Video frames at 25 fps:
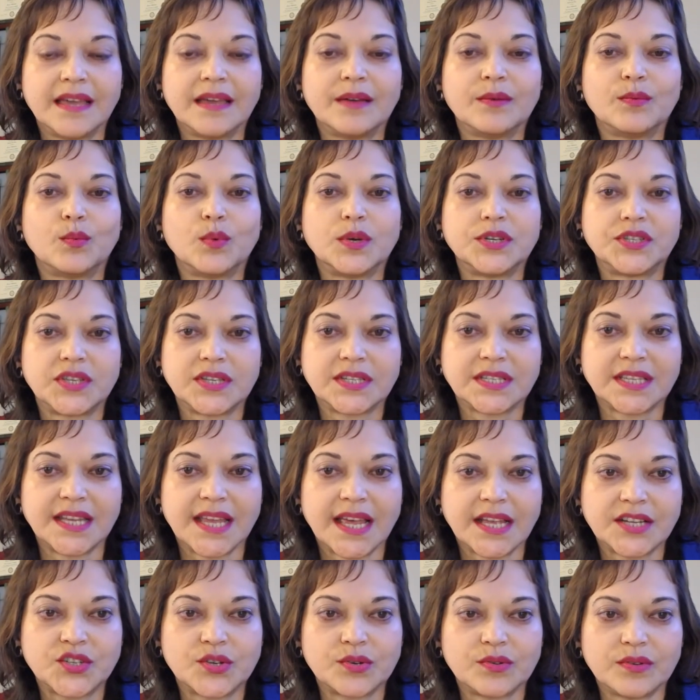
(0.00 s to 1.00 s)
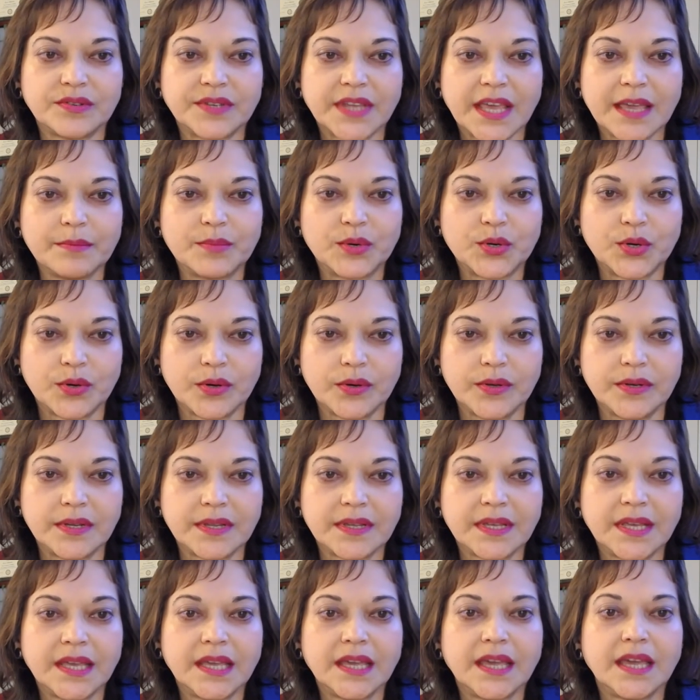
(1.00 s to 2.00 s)
which is natural neighborhood,
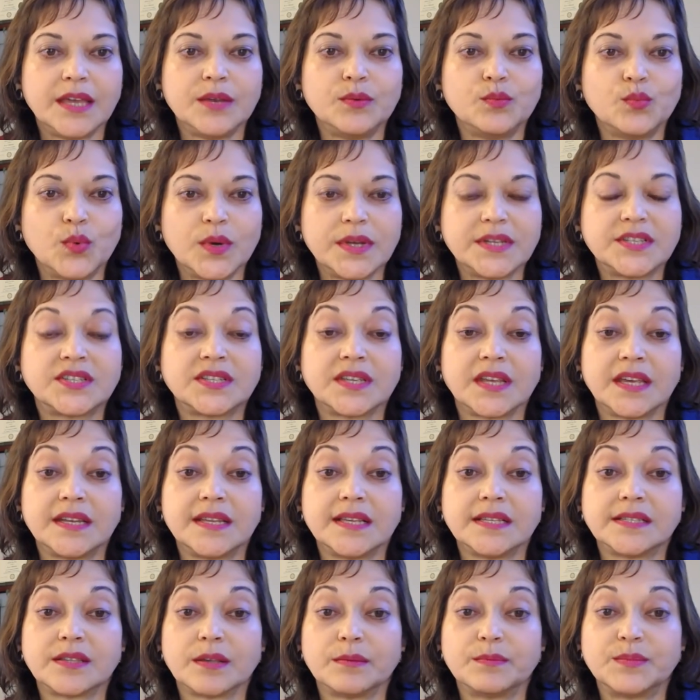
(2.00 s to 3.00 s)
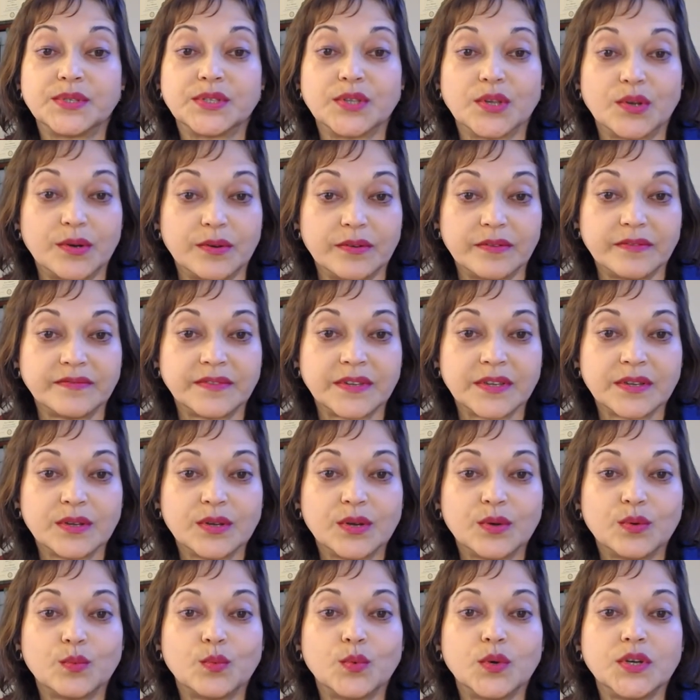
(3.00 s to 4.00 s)
in which it is observed,
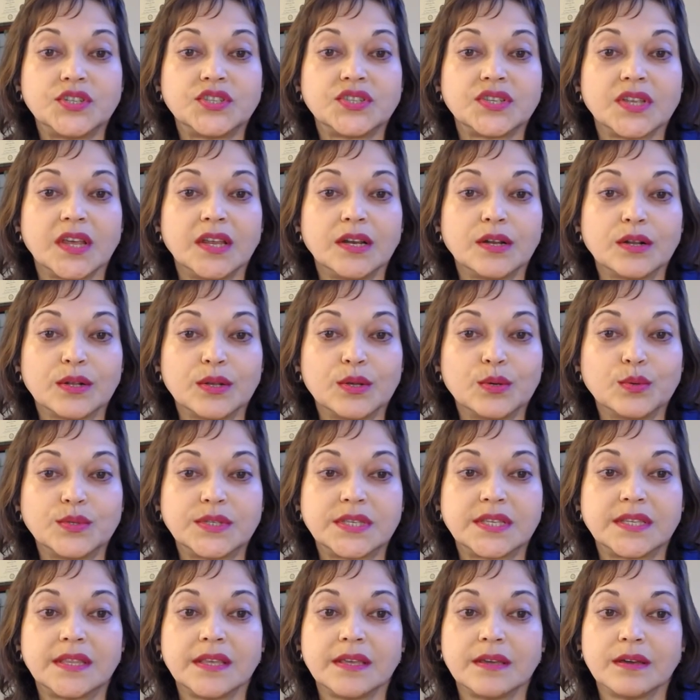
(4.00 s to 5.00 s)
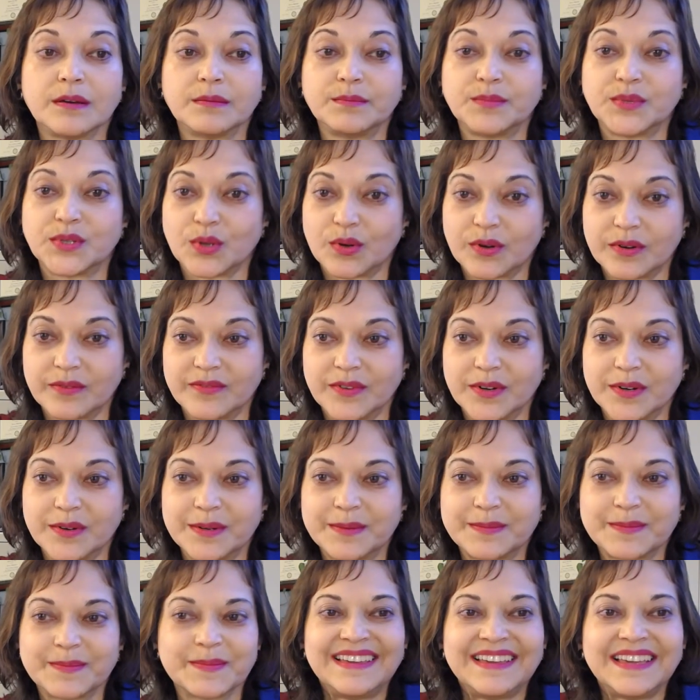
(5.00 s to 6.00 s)
which includes the observer.
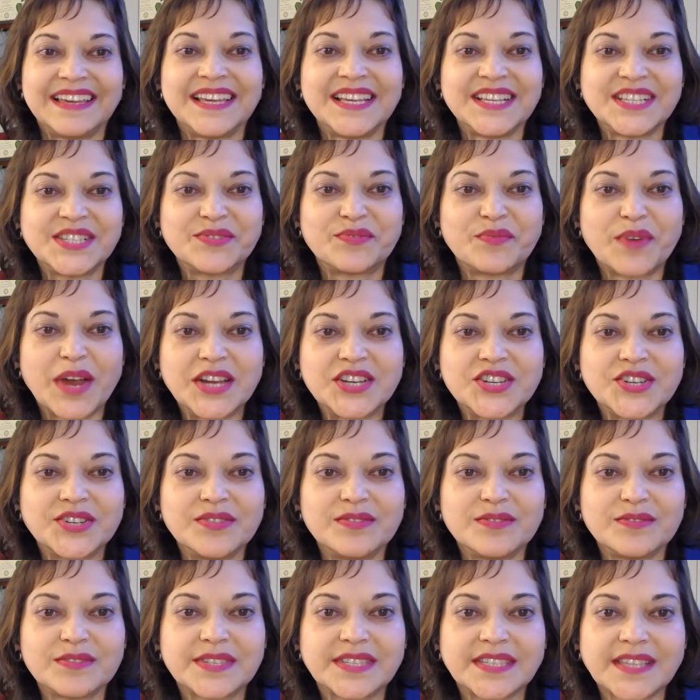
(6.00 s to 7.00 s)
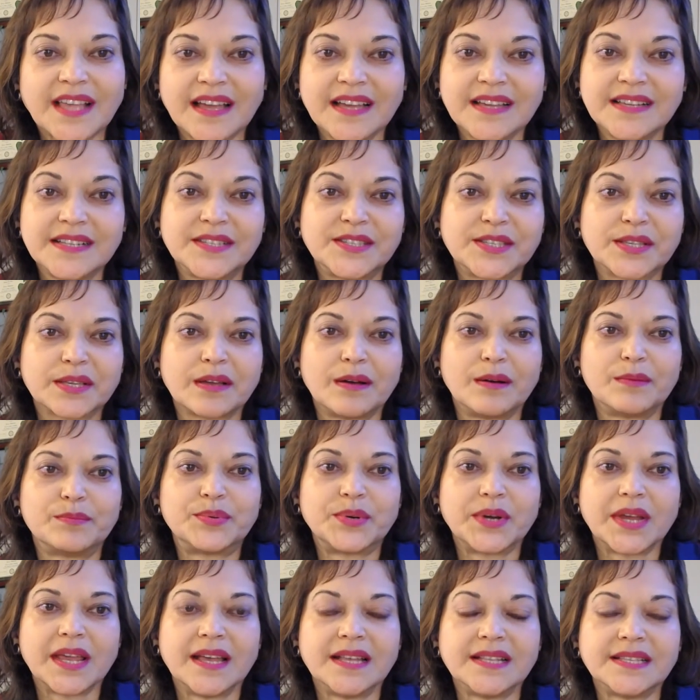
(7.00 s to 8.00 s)
Is rational science
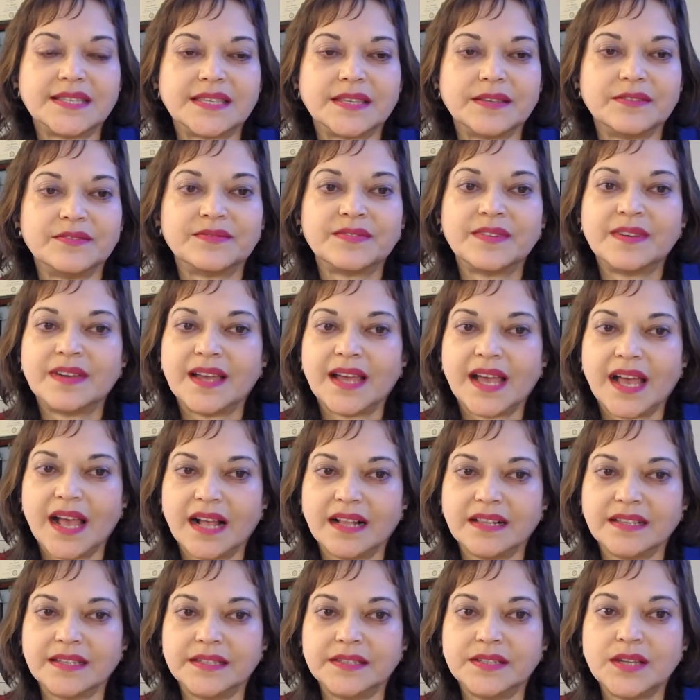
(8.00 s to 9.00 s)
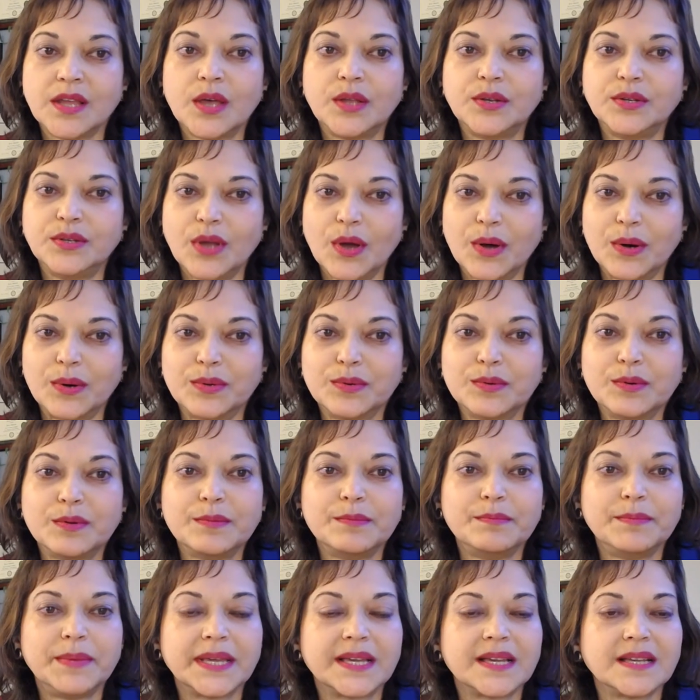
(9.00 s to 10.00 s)
comprehensive? Alan: no,
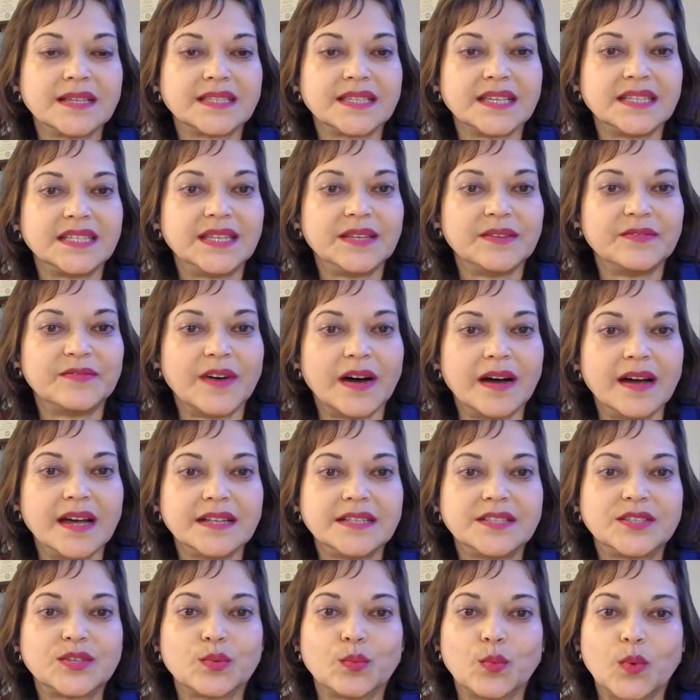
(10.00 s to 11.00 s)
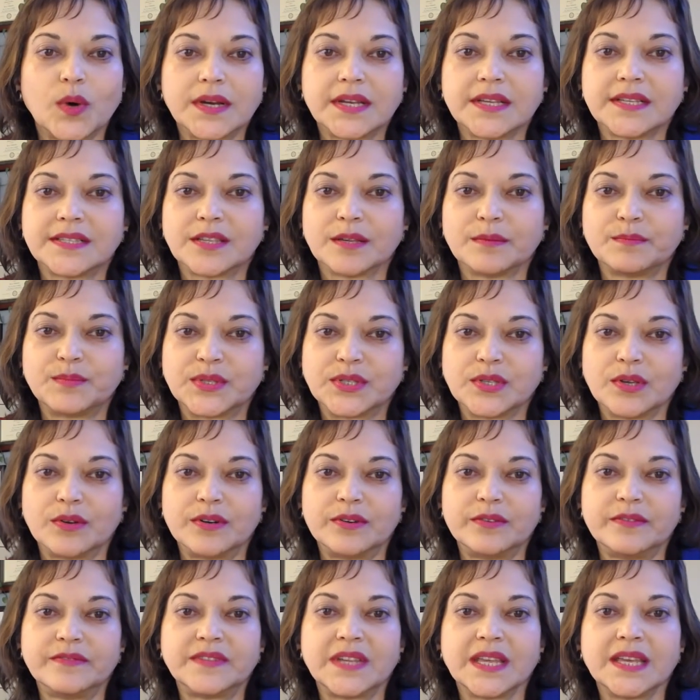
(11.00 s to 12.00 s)
because it divides what is
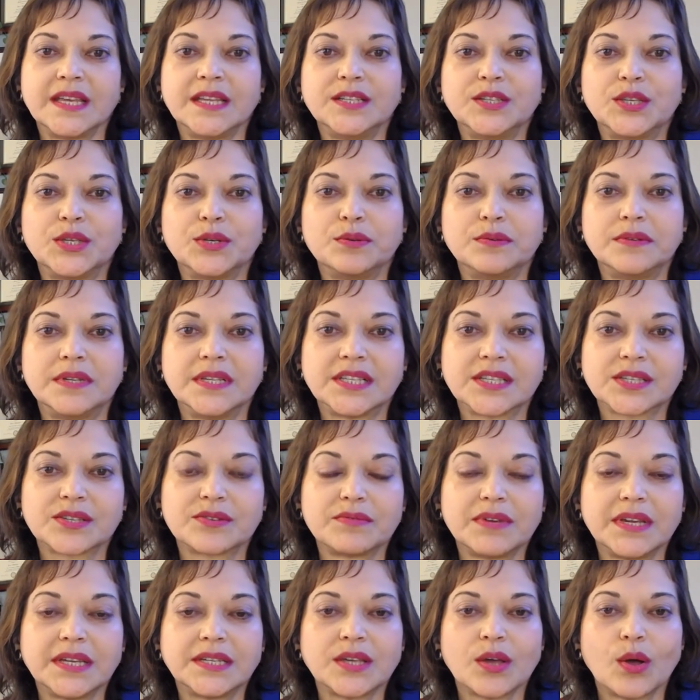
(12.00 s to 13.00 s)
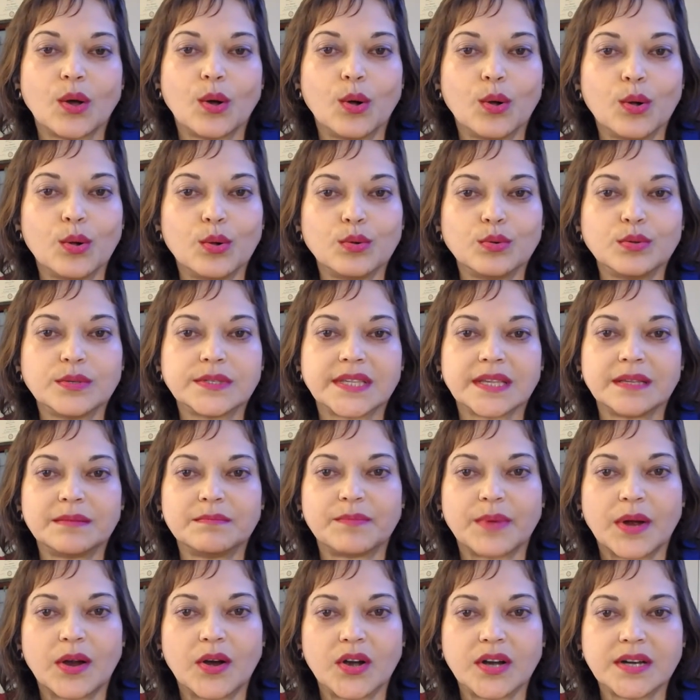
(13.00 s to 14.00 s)
observed into discrete wholes and
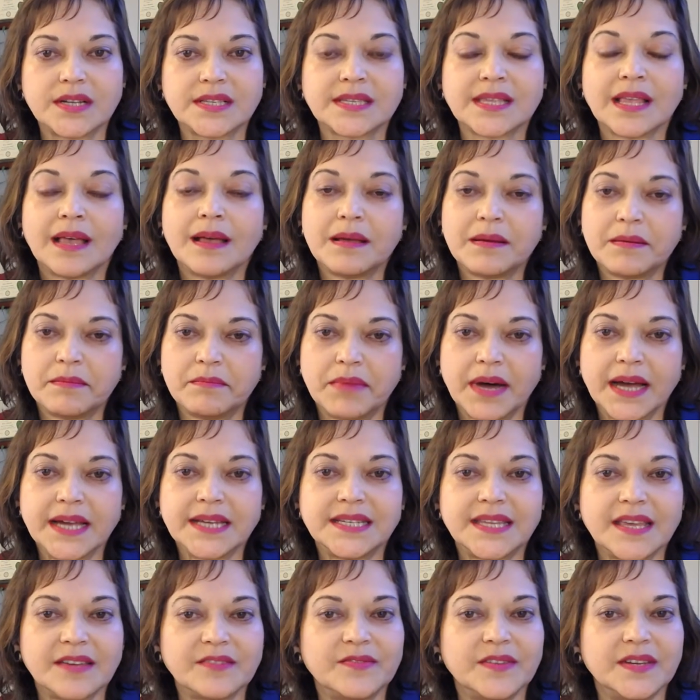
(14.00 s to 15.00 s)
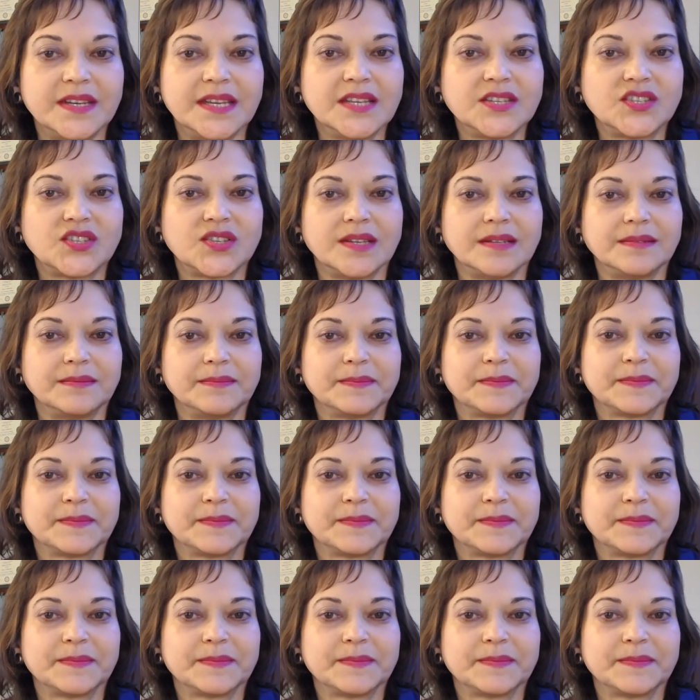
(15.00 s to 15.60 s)
parts by definition.